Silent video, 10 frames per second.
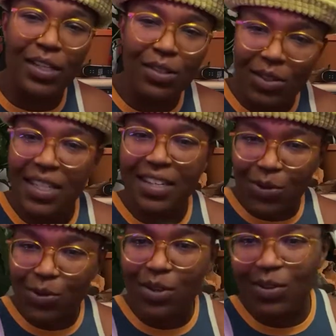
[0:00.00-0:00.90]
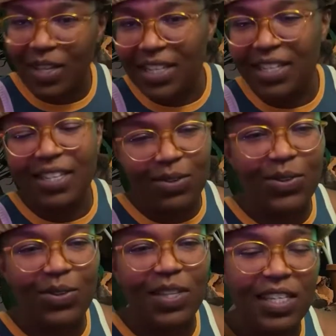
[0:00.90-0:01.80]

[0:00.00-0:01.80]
You you do this, you do this